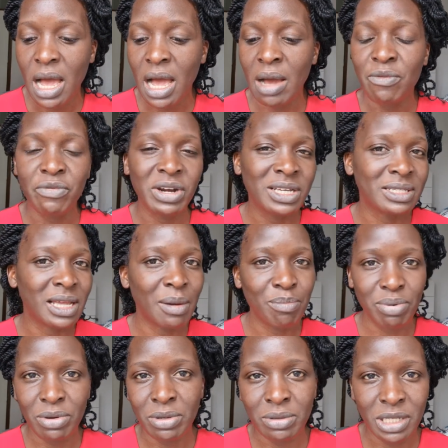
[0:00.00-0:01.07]
Um, for
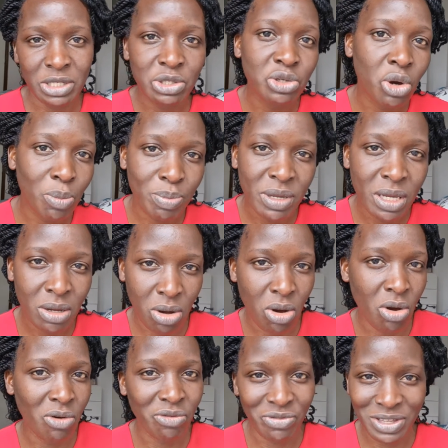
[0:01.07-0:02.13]
example, the stopping
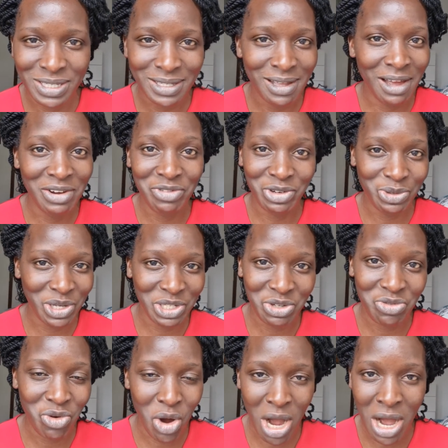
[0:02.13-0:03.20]
of the sun for
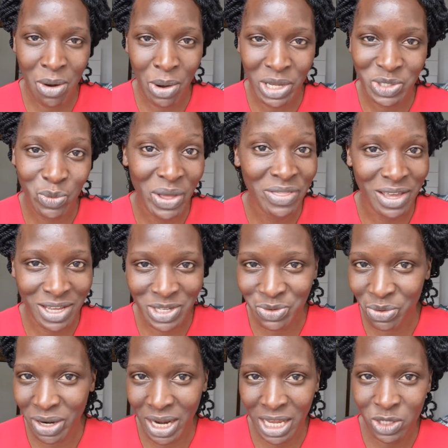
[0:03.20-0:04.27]
24 hours when the
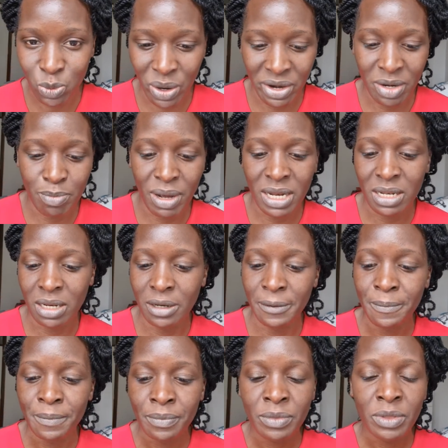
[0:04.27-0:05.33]
Israelites were in battle.